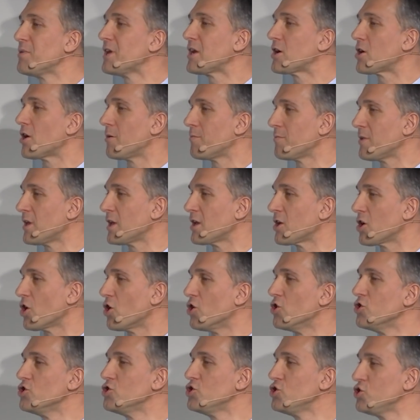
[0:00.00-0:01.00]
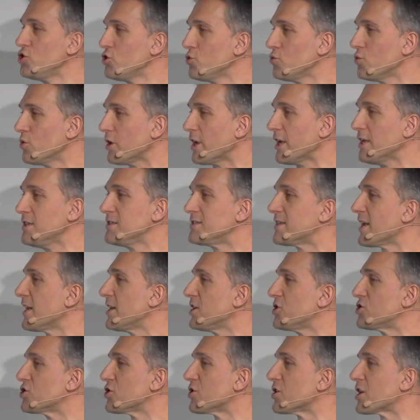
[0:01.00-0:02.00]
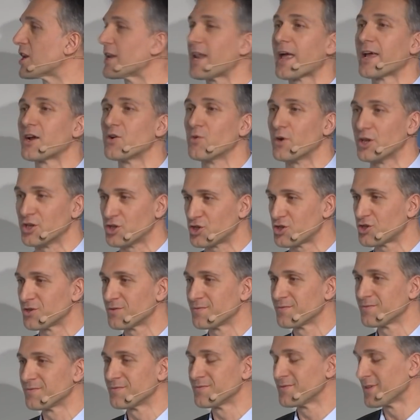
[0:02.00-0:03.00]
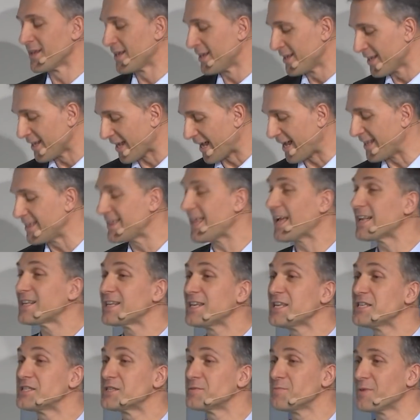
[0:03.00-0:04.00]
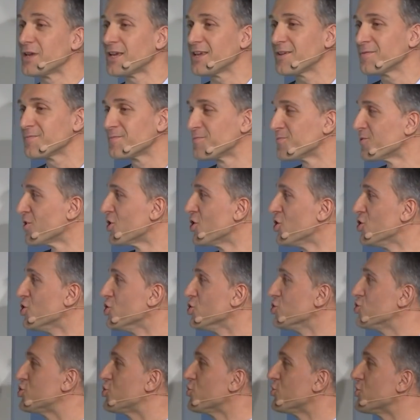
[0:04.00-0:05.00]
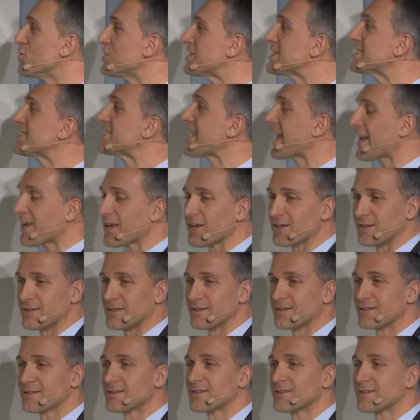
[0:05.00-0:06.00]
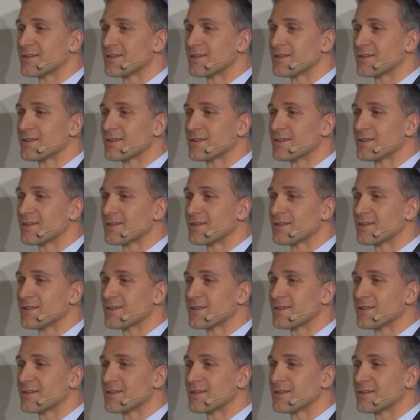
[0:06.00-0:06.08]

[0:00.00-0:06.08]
becoming a new intelligent language. And that leads me to the second